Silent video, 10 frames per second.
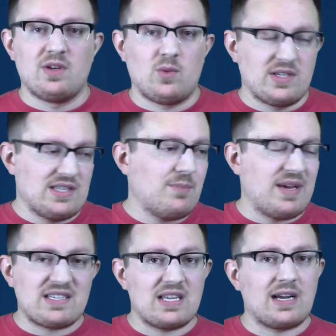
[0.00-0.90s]
It wasn't the
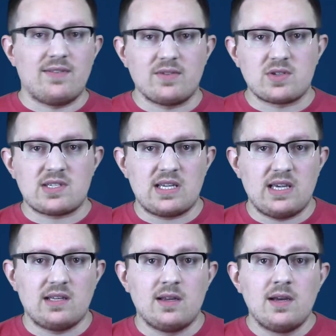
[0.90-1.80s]
best thing I've ever
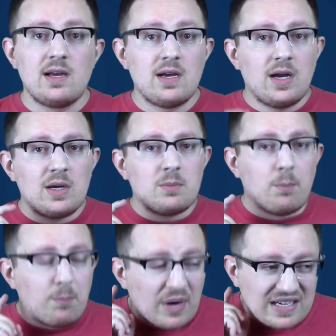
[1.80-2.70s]
seen,
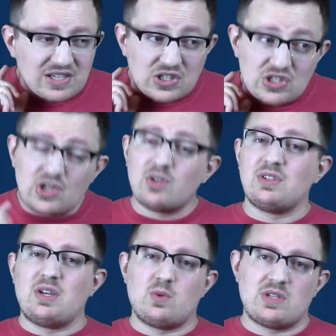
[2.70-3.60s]
but it
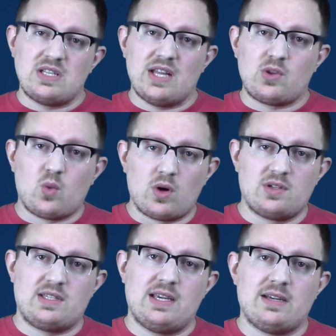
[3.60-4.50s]
certainly was not the
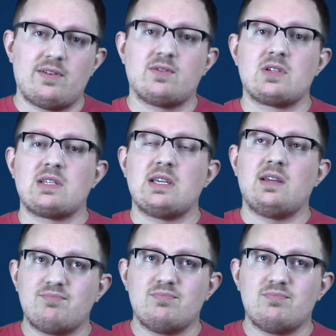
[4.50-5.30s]
worst thing I've ever seen.